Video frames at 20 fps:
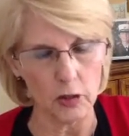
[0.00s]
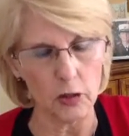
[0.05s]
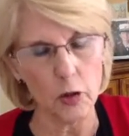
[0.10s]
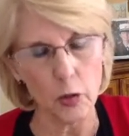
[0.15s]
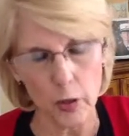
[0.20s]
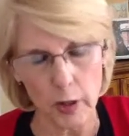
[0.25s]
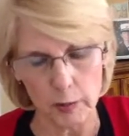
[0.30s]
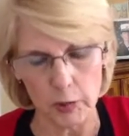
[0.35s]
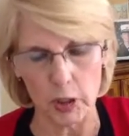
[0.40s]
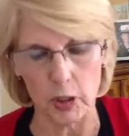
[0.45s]

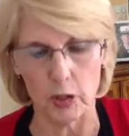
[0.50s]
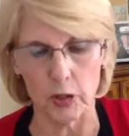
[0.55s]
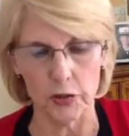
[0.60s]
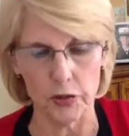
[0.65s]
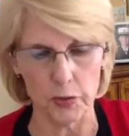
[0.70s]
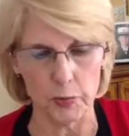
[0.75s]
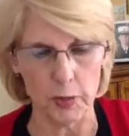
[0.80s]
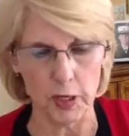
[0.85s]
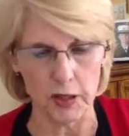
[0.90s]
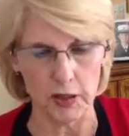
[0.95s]

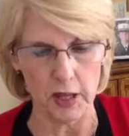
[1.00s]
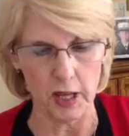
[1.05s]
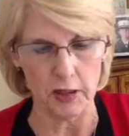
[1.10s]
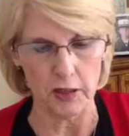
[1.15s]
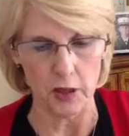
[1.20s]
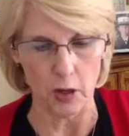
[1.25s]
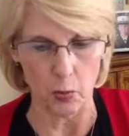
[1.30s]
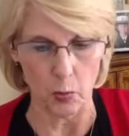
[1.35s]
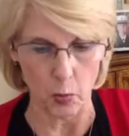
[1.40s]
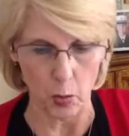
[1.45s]
criminals, but
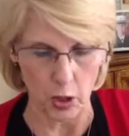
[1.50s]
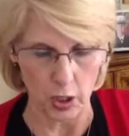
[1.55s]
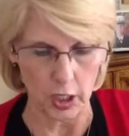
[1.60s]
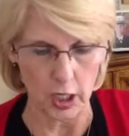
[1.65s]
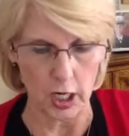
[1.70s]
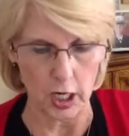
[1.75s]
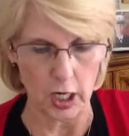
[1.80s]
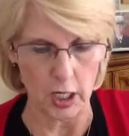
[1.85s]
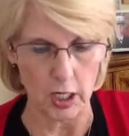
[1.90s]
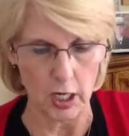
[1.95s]
that they're
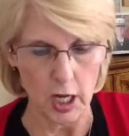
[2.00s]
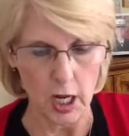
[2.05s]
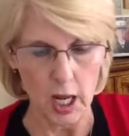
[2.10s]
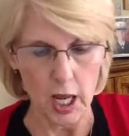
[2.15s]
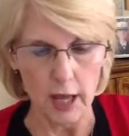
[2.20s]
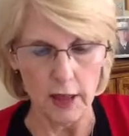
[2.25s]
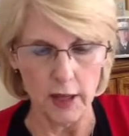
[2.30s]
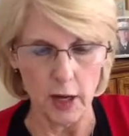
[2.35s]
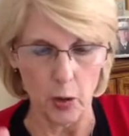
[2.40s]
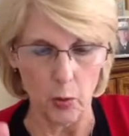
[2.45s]
working,
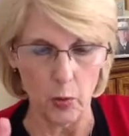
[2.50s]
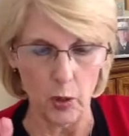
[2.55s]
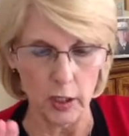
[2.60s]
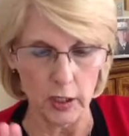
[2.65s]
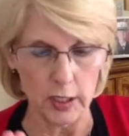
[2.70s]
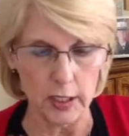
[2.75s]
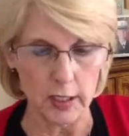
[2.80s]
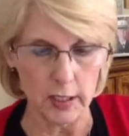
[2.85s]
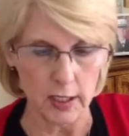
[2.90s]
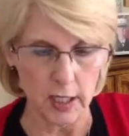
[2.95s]
they're
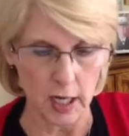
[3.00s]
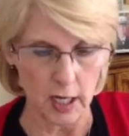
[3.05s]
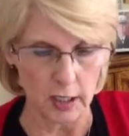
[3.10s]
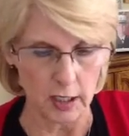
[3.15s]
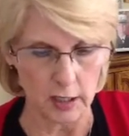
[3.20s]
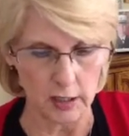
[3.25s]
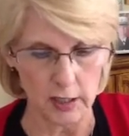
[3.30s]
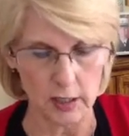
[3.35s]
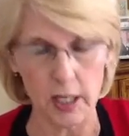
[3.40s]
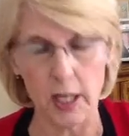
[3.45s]
willing to
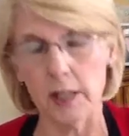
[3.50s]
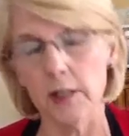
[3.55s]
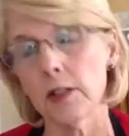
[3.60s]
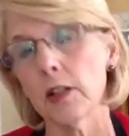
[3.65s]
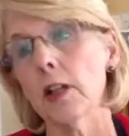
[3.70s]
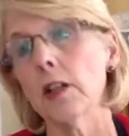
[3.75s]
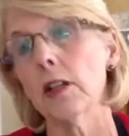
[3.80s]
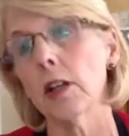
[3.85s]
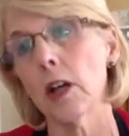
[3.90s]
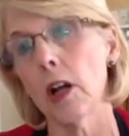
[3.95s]
take a
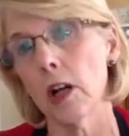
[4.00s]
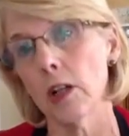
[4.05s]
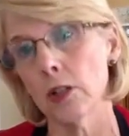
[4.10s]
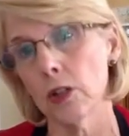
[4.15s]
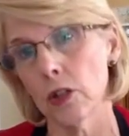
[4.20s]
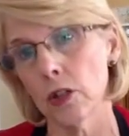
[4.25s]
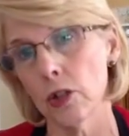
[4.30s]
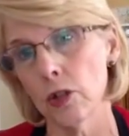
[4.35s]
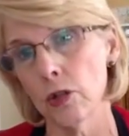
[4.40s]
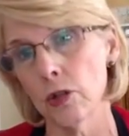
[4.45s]
test on the
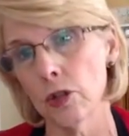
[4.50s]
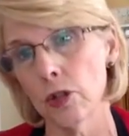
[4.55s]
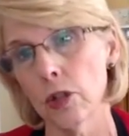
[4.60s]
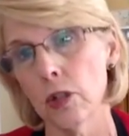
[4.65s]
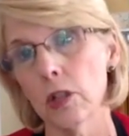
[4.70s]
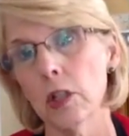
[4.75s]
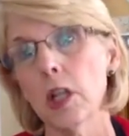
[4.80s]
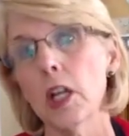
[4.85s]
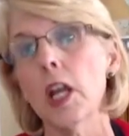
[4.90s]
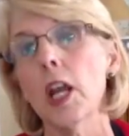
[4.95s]

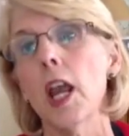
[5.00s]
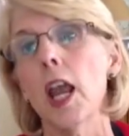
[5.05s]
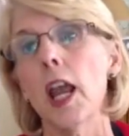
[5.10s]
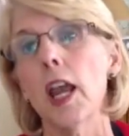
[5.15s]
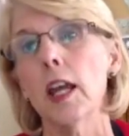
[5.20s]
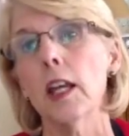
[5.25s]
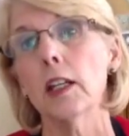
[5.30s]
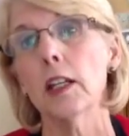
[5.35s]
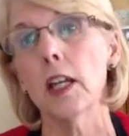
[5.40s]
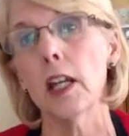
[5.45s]
Constitution
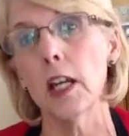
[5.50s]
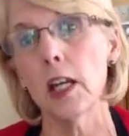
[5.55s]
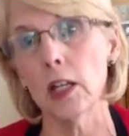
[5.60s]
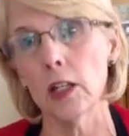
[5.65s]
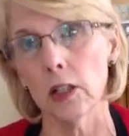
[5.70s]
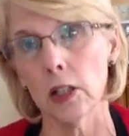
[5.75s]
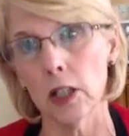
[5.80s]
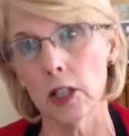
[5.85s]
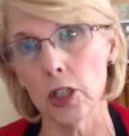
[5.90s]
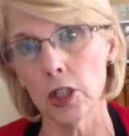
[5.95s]
and
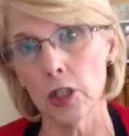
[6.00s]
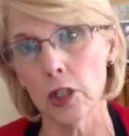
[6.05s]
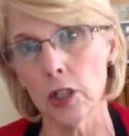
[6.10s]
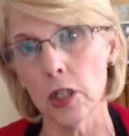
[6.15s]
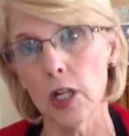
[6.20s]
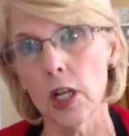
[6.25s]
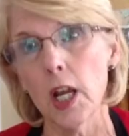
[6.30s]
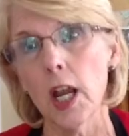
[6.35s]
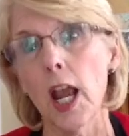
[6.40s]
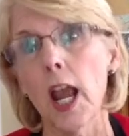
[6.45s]
English,
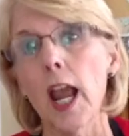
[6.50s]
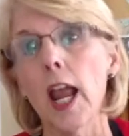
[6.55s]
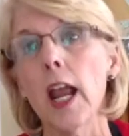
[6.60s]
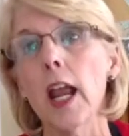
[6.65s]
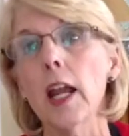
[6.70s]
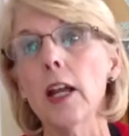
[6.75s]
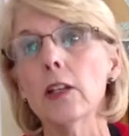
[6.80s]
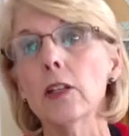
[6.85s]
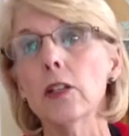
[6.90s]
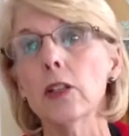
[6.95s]

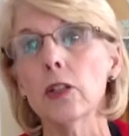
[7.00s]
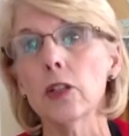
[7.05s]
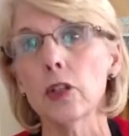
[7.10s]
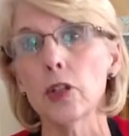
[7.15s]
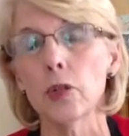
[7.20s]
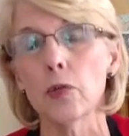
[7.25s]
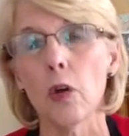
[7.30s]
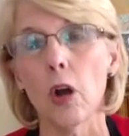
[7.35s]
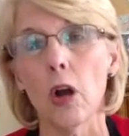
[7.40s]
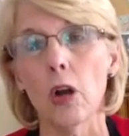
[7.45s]
and
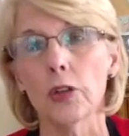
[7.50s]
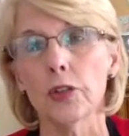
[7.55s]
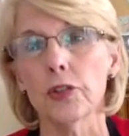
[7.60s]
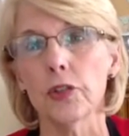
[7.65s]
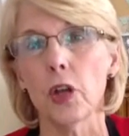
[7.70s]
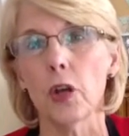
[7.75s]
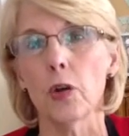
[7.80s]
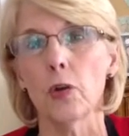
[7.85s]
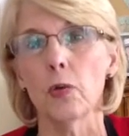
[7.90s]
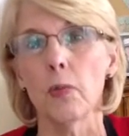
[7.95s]
to
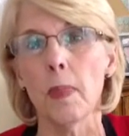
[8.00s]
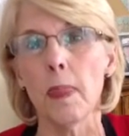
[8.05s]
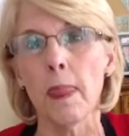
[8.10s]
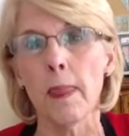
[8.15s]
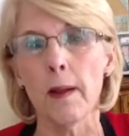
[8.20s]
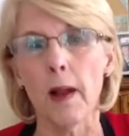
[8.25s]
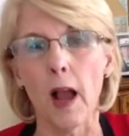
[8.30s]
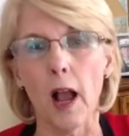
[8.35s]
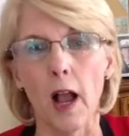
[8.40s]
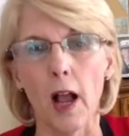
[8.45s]
also
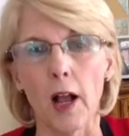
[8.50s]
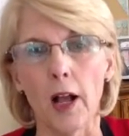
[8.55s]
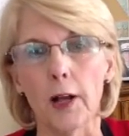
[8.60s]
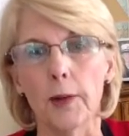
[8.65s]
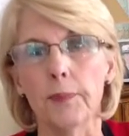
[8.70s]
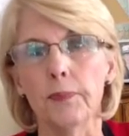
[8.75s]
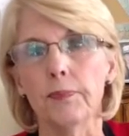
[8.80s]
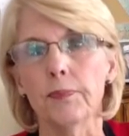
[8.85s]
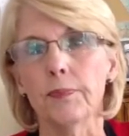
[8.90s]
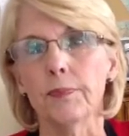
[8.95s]

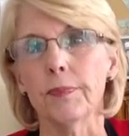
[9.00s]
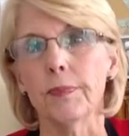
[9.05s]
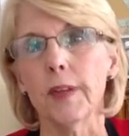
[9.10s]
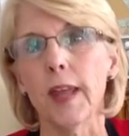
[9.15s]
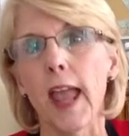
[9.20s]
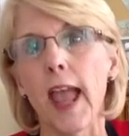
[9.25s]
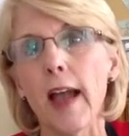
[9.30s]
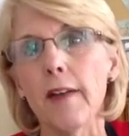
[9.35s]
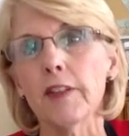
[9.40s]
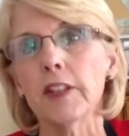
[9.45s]

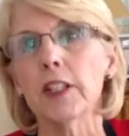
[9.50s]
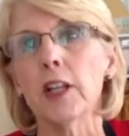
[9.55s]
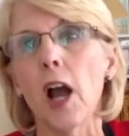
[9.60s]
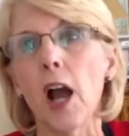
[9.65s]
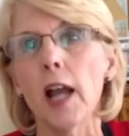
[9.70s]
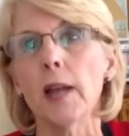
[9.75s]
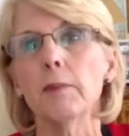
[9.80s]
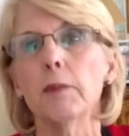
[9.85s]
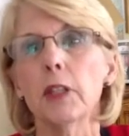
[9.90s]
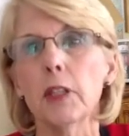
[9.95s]
have a
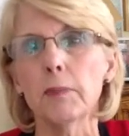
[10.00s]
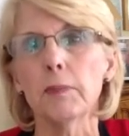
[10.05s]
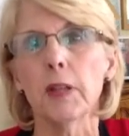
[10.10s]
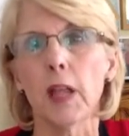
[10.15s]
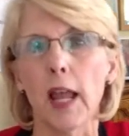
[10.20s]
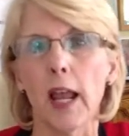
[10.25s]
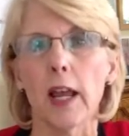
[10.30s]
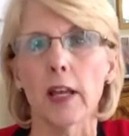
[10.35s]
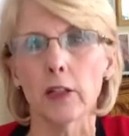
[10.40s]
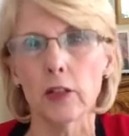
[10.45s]
timely
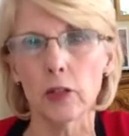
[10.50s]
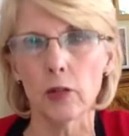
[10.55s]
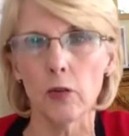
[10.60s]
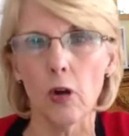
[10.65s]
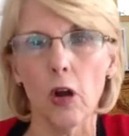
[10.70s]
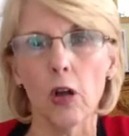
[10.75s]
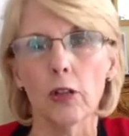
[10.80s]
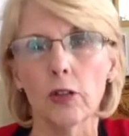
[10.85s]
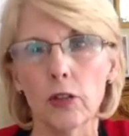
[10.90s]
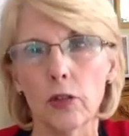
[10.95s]
plan
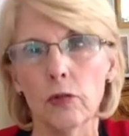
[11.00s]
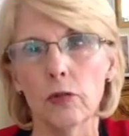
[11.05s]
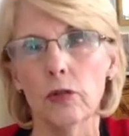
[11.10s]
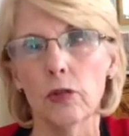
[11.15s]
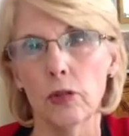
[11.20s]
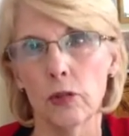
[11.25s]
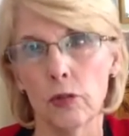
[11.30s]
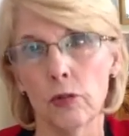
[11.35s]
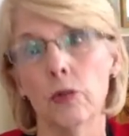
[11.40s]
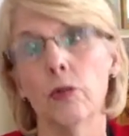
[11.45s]
to
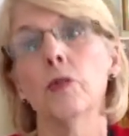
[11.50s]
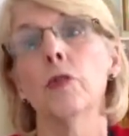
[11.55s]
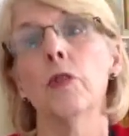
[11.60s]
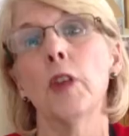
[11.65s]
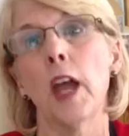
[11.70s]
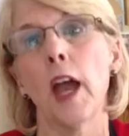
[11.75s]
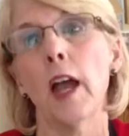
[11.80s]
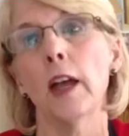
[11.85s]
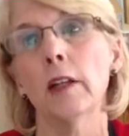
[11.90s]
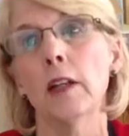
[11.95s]
do
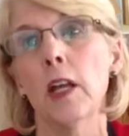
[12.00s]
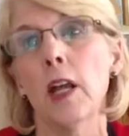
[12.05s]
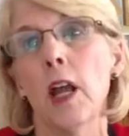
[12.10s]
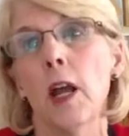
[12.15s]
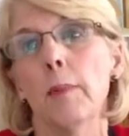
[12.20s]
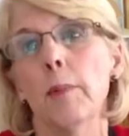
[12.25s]
that.